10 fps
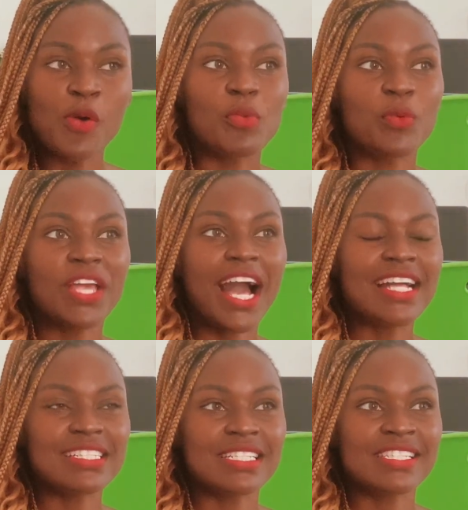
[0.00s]
but we
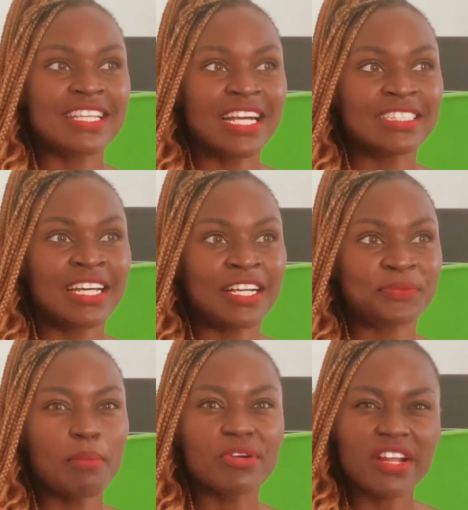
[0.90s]
had this
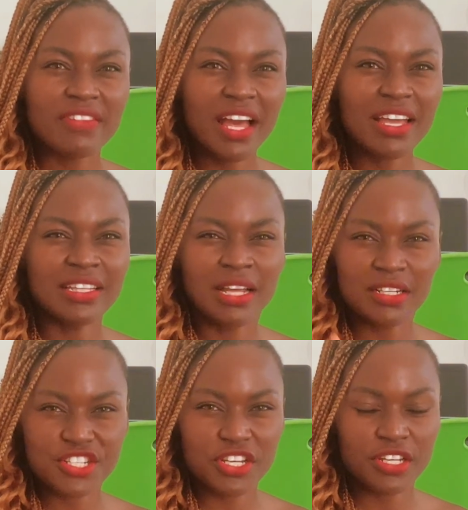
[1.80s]
Ghana brother in
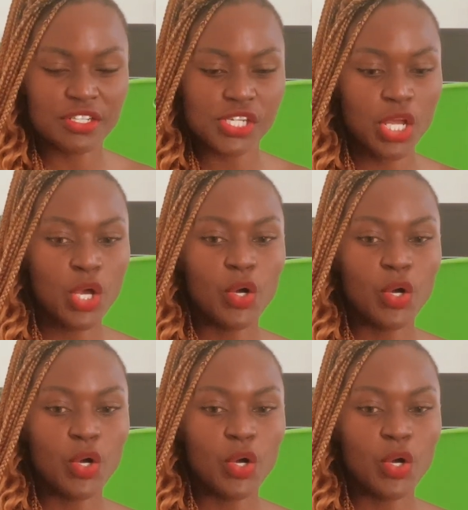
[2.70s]
our church